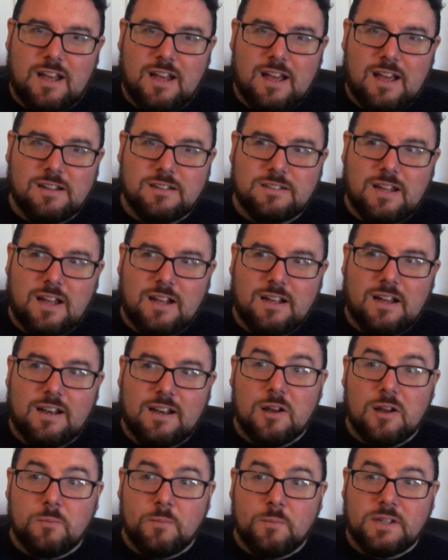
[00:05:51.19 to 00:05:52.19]
and that
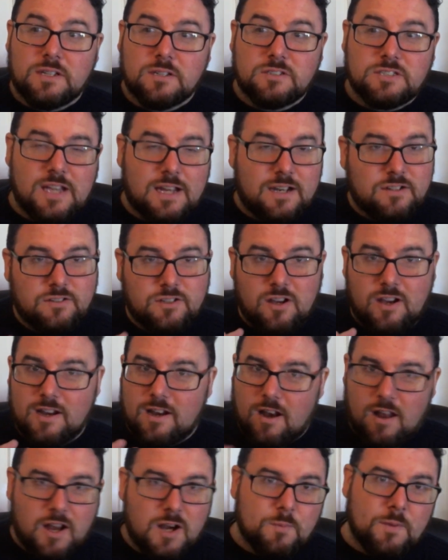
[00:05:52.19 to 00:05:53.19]
allowed me to set aside
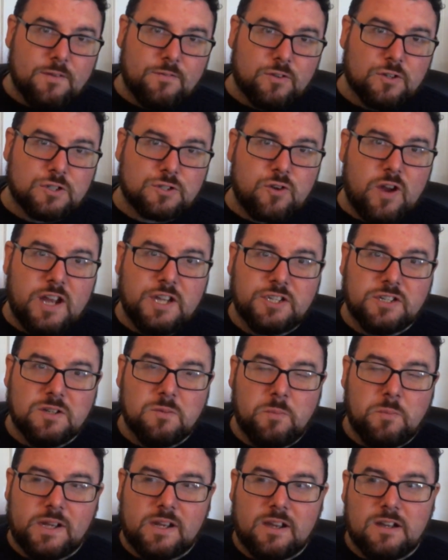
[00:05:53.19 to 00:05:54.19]
a lot of my frustration
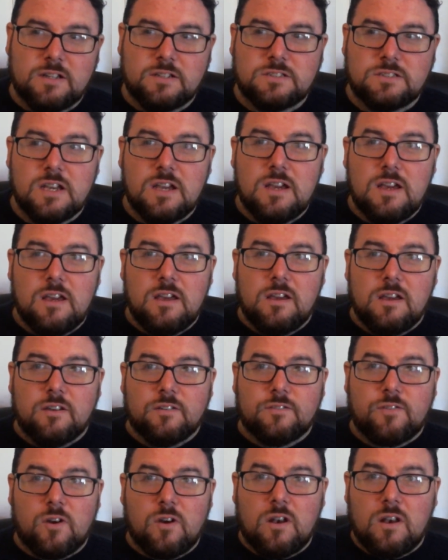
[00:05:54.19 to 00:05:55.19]
because
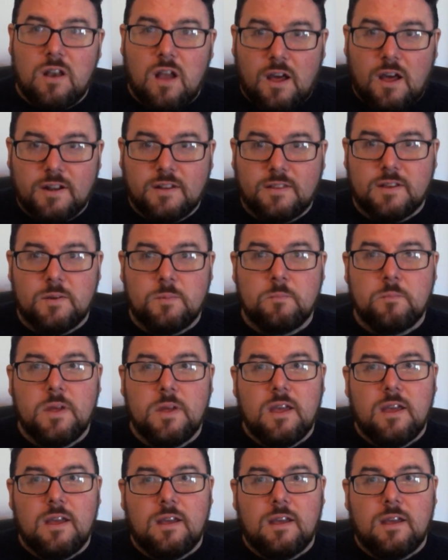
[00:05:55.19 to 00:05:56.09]
for a lot of them,